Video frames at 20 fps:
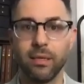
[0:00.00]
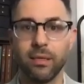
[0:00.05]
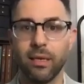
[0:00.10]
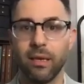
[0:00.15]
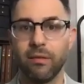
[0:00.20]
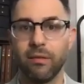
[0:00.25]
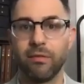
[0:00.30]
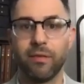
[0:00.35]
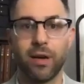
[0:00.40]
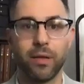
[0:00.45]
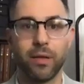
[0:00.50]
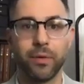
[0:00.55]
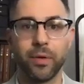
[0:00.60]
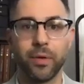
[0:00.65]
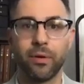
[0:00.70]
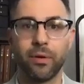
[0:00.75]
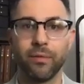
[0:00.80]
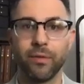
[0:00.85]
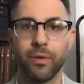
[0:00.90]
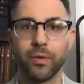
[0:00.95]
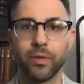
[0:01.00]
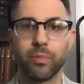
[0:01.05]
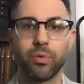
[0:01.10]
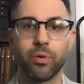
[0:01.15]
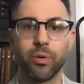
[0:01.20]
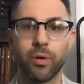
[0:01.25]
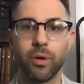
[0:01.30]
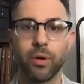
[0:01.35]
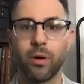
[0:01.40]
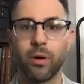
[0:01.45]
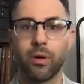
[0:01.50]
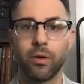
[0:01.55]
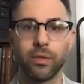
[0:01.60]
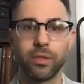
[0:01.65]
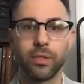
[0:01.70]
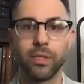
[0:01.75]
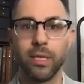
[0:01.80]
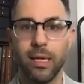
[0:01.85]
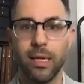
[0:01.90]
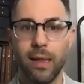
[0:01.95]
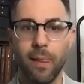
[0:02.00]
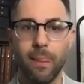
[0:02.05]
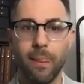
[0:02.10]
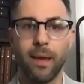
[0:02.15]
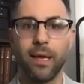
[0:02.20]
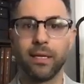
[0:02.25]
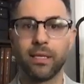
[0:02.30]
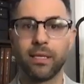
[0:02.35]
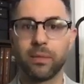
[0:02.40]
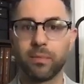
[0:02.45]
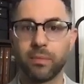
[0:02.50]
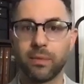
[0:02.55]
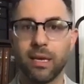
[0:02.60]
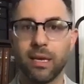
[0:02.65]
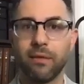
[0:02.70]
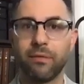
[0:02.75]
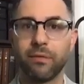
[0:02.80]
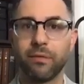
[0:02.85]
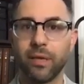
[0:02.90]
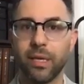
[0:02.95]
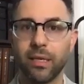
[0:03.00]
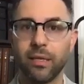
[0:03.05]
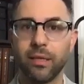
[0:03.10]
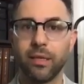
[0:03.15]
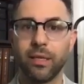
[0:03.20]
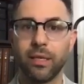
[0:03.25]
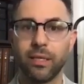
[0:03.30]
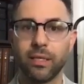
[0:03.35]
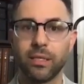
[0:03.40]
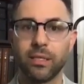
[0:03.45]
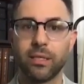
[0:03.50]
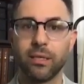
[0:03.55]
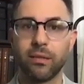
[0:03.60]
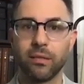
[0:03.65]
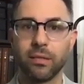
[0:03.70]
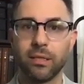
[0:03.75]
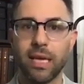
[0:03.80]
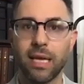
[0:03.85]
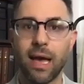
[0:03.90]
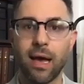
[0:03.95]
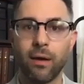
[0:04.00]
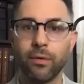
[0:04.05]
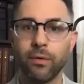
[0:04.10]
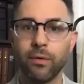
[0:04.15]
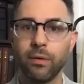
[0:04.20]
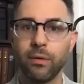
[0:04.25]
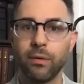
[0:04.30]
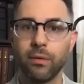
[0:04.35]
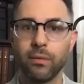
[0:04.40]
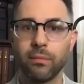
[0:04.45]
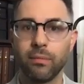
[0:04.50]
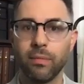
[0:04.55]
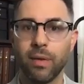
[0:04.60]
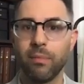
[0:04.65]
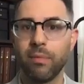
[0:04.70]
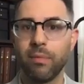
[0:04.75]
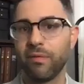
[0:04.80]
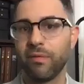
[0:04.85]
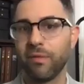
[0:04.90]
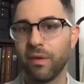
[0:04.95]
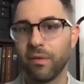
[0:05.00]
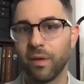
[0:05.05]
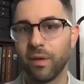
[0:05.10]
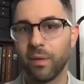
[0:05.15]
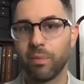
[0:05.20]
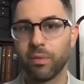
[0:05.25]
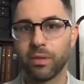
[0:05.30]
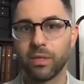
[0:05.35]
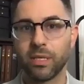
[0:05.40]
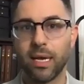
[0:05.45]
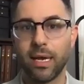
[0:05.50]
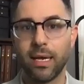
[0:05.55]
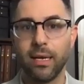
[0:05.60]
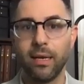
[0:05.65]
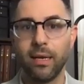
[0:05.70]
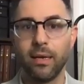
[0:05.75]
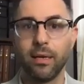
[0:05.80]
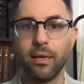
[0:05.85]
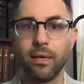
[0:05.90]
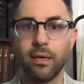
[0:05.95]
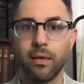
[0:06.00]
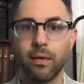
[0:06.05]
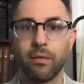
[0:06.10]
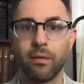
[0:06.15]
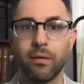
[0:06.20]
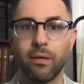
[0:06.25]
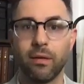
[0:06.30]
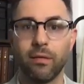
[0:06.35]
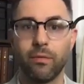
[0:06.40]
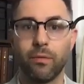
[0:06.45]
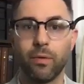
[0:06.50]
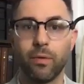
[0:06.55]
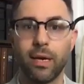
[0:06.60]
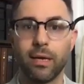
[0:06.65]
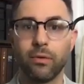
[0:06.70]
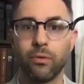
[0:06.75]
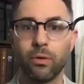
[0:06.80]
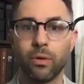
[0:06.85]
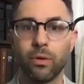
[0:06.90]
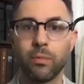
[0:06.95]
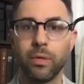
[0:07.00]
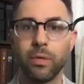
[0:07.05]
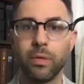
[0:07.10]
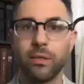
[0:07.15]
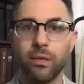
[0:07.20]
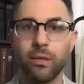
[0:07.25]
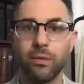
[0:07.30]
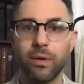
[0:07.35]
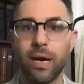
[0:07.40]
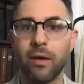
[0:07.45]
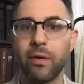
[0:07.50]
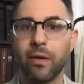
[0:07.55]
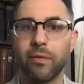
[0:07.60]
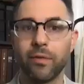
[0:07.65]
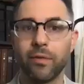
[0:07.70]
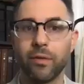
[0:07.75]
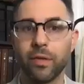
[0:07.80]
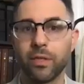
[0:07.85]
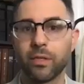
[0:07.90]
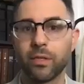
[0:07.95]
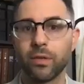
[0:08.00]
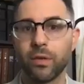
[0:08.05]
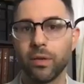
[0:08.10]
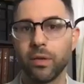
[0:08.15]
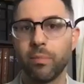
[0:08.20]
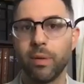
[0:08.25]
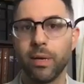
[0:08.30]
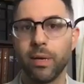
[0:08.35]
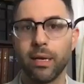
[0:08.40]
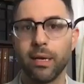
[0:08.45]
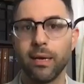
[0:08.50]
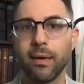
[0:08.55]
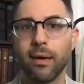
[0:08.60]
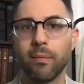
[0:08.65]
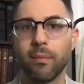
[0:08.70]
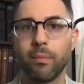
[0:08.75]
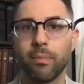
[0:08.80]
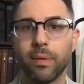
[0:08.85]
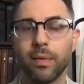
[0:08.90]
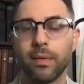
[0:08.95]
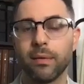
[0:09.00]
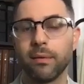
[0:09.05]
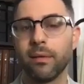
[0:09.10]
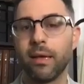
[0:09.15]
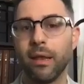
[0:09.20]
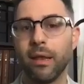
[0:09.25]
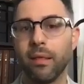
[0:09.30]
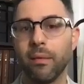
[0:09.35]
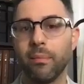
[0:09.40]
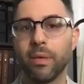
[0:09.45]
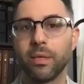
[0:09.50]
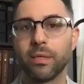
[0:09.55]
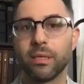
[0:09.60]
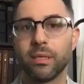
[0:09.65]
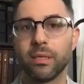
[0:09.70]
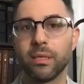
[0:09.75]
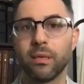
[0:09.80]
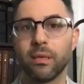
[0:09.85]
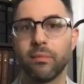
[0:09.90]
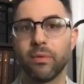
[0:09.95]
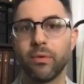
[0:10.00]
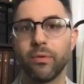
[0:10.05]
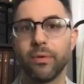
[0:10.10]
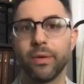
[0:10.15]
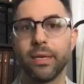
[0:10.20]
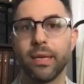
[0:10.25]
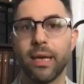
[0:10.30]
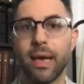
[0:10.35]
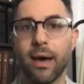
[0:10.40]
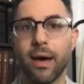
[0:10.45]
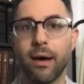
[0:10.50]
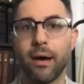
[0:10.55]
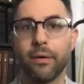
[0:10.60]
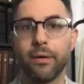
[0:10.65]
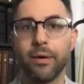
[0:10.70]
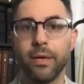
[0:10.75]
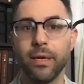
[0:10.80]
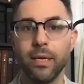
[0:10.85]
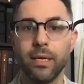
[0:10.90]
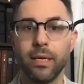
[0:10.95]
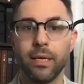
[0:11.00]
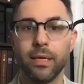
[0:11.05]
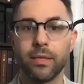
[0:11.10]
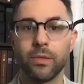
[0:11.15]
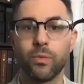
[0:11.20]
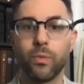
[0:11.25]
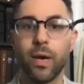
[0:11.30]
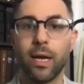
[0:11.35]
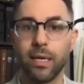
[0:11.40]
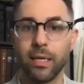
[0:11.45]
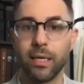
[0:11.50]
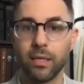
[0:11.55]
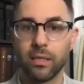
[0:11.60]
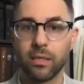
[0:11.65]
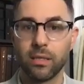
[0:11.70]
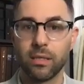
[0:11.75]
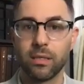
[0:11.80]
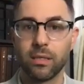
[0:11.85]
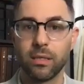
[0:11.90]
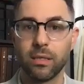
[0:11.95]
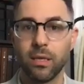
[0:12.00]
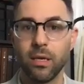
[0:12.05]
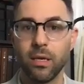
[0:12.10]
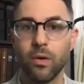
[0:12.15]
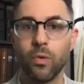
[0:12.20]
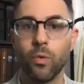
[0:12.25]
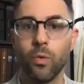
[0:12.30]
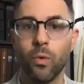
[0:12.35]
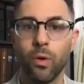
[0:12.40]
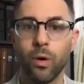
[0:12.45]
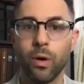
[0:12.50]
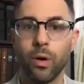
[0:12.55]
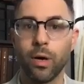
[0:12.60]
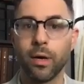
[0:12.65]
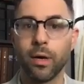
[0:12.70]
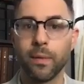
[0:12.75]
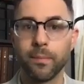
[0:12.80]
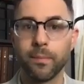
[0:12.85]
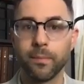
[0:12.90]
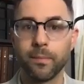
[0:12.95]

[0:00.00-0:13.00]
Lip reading: and following all of those protocols. It's definitely still down, maybe 50% of what I normally do. However, it's slowly picking up, and a lot of the business I'm doing now is weddings or